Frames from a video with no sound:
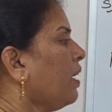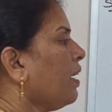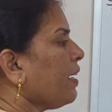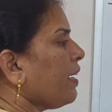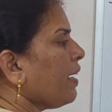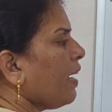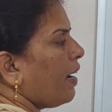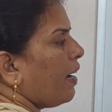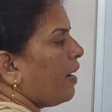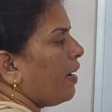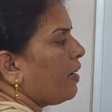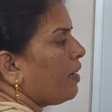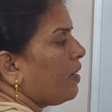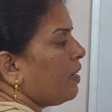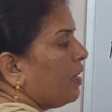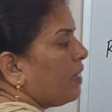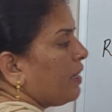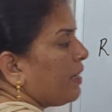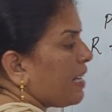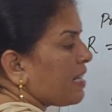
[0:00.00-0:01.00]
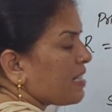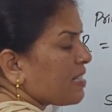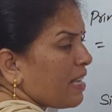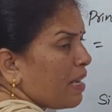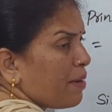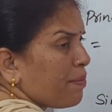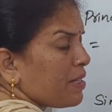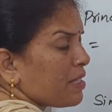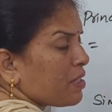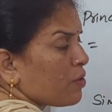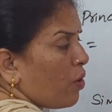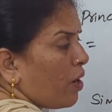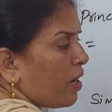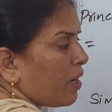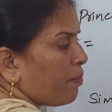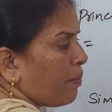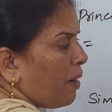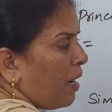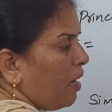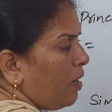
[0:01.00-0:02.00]
Here, SI means
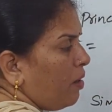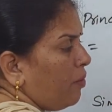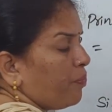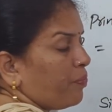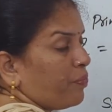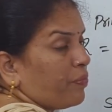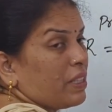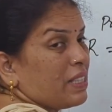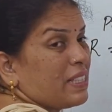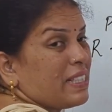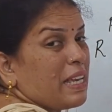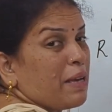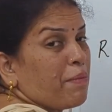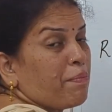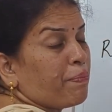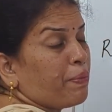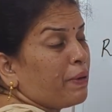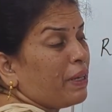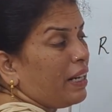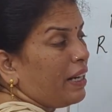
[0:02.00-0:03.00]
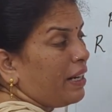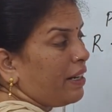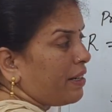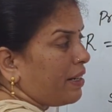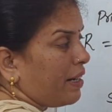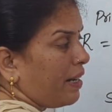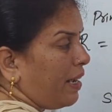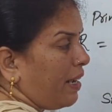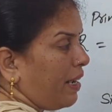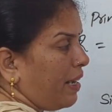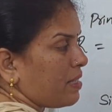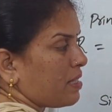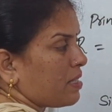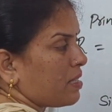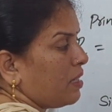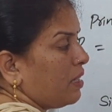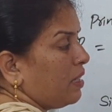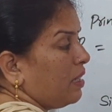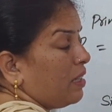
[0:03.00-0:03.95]
what ma? Simple interest.